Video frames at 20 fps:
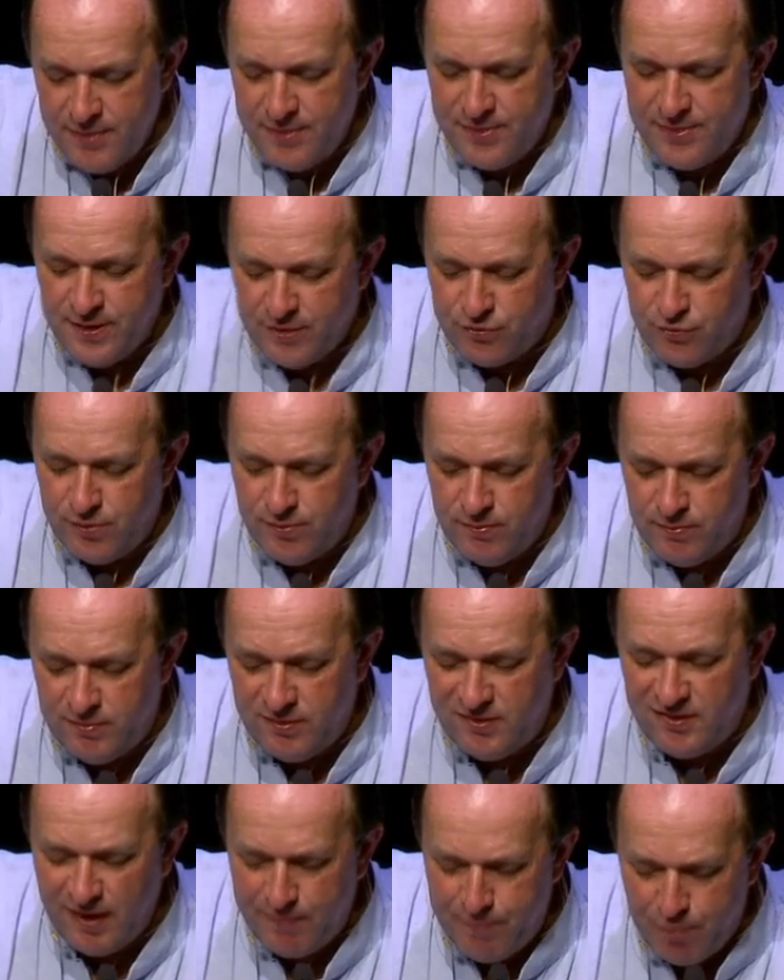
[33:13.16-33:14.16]
The
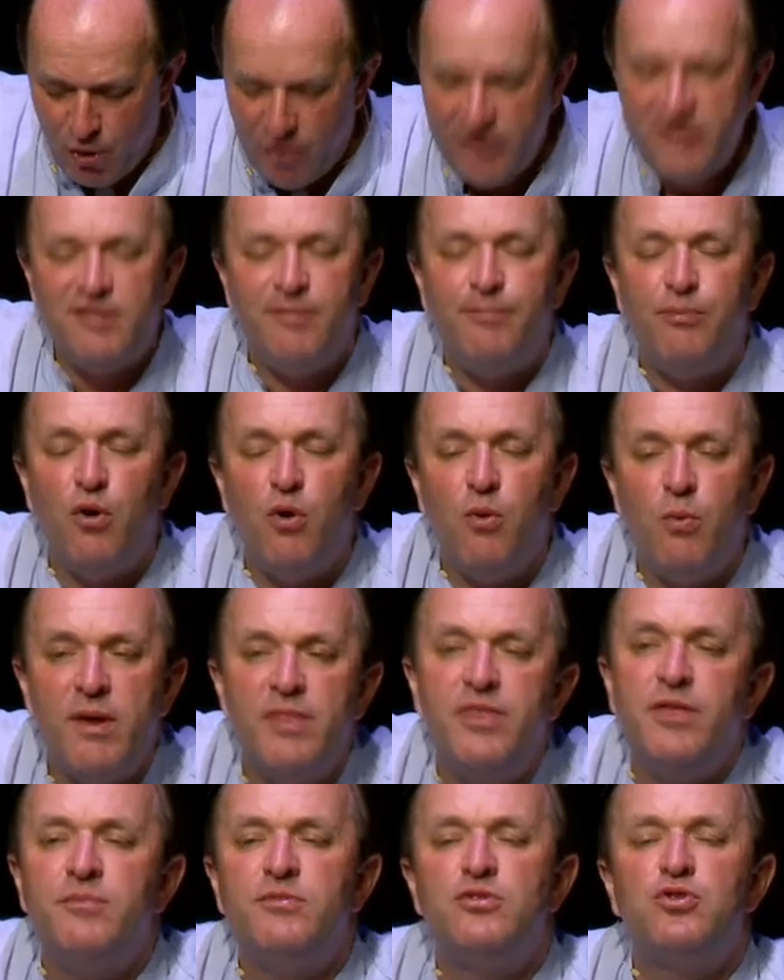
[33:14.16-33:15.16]
sepoys have brought
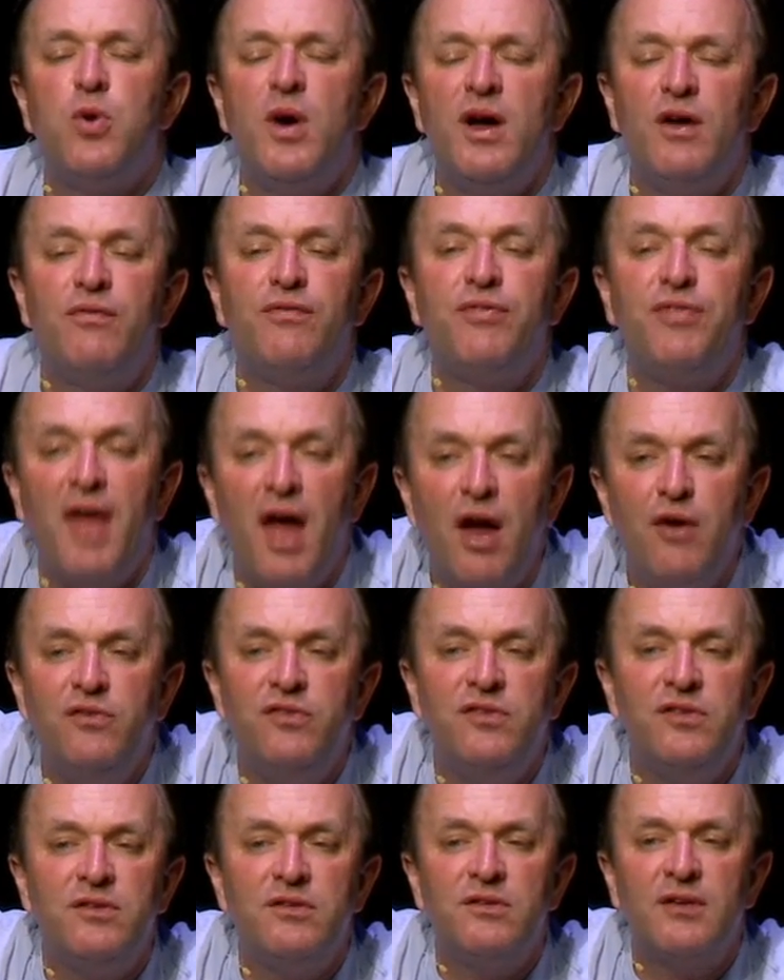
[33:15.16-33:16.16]
with them
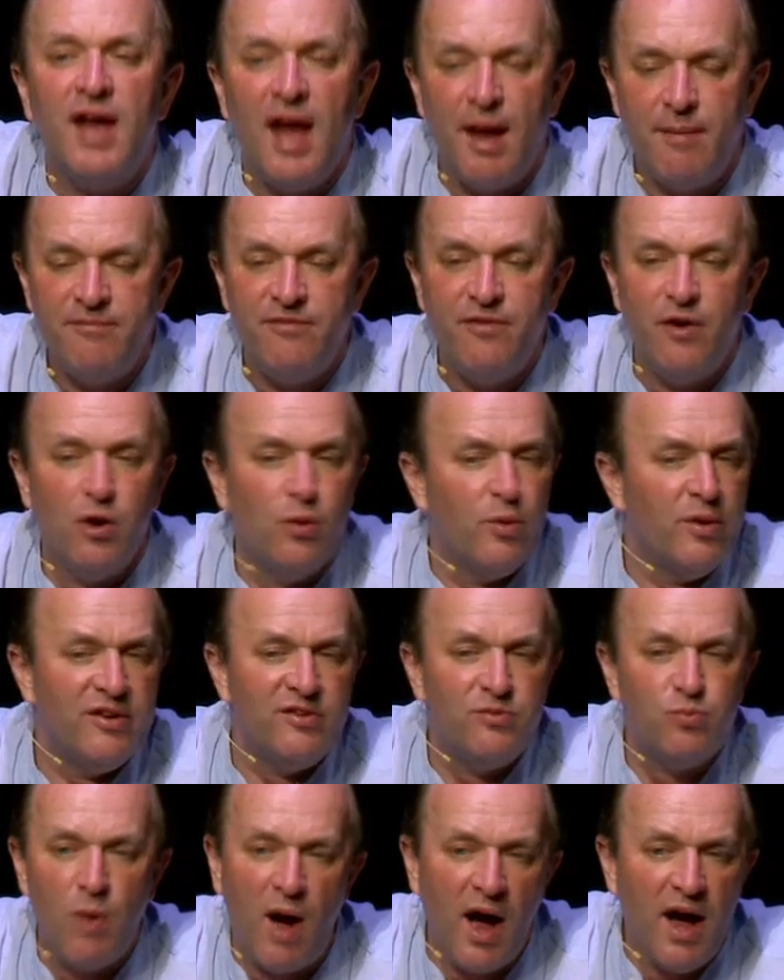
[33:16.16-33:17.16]
12,000 camp
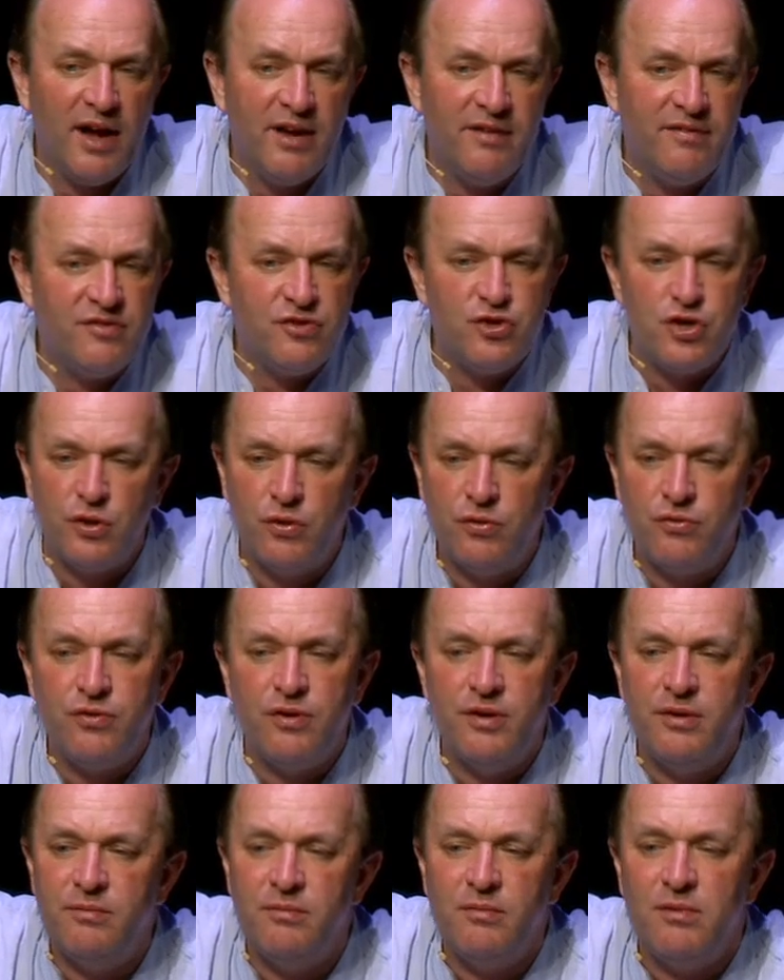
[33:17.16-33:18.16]
followers wives,
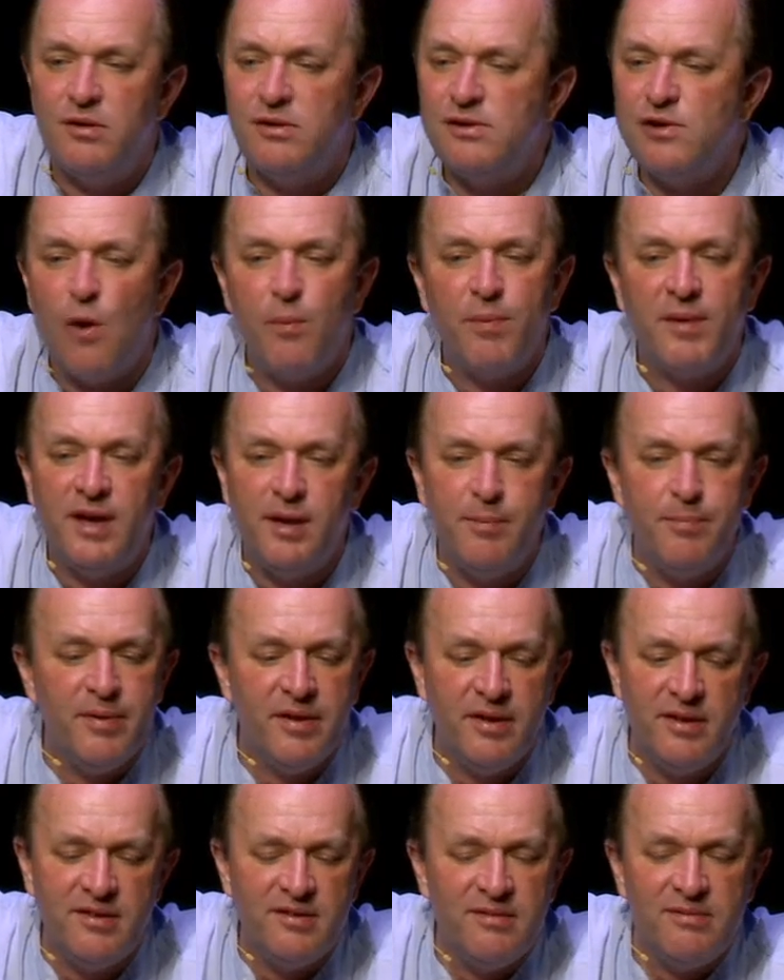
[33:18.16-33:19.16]
children,
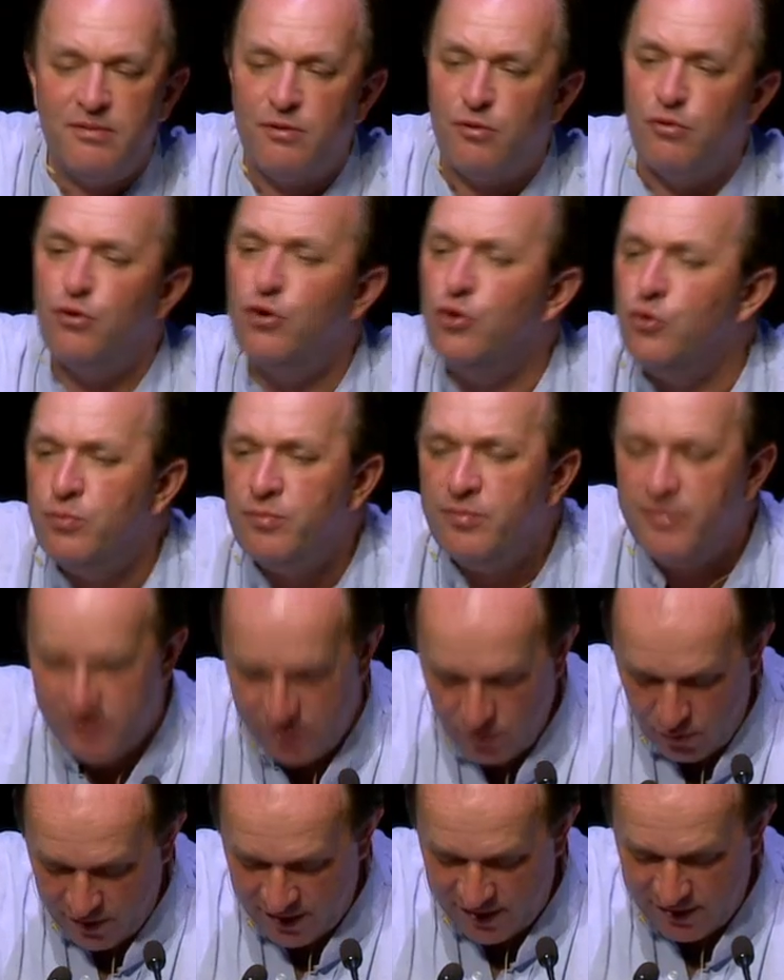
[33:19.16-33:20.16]
shopkeepers,
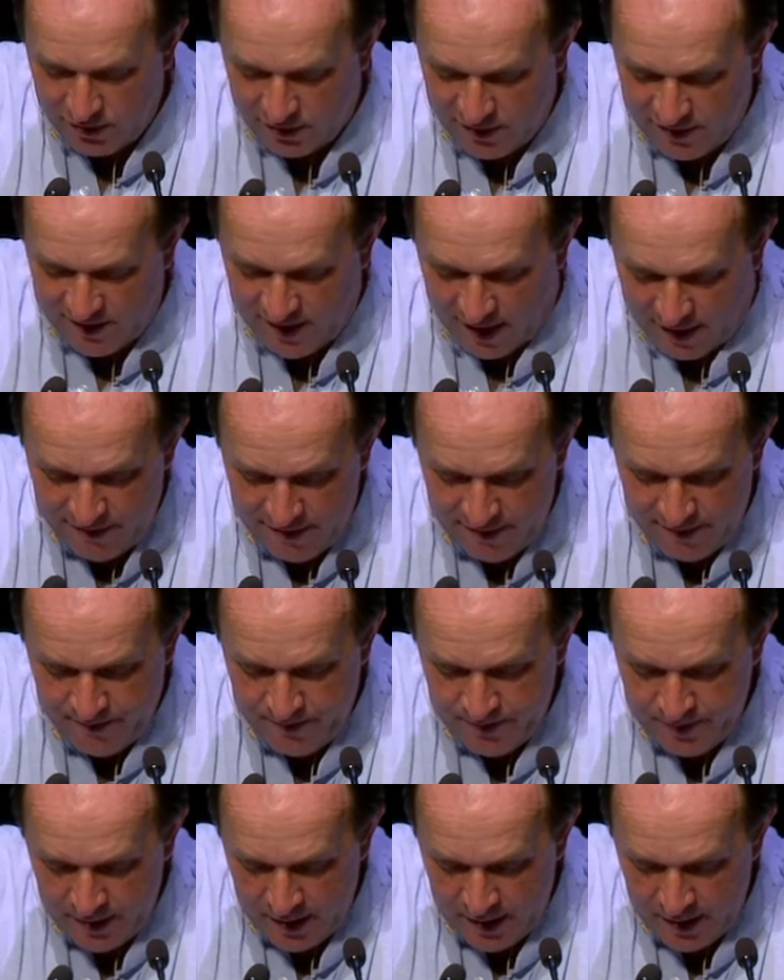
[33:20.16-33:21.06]
grooms, all this sort of stuff.